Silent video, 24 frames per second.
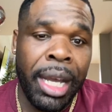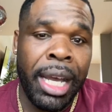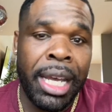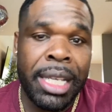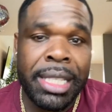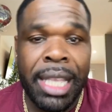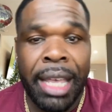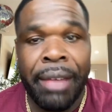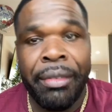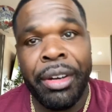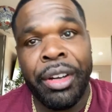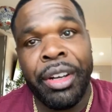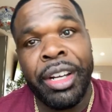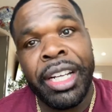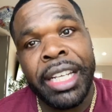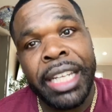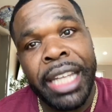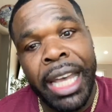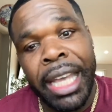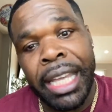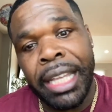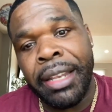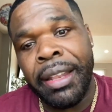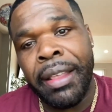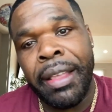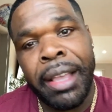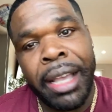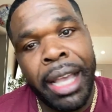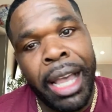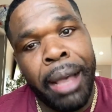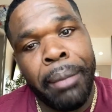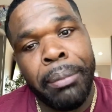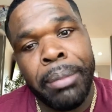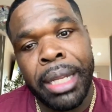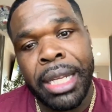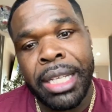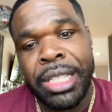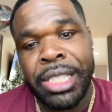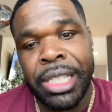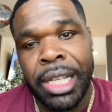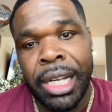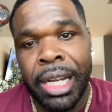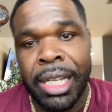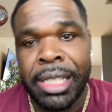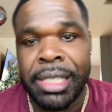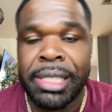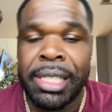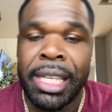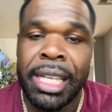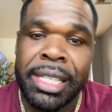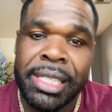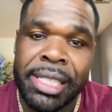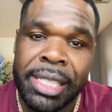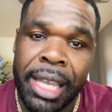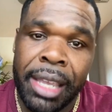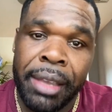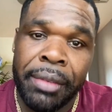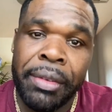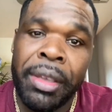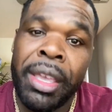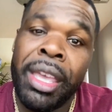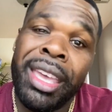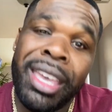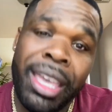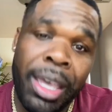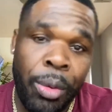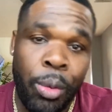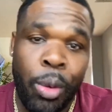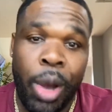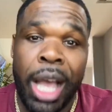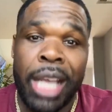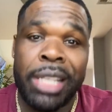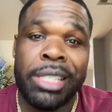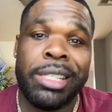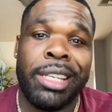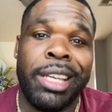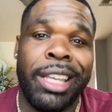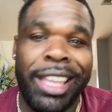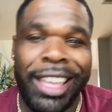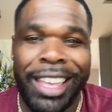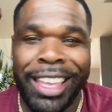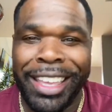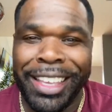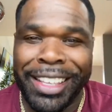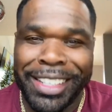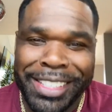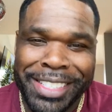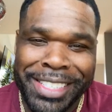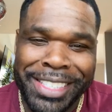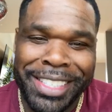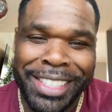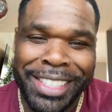have a good night. God bless y'all and stay safe and wash your hands.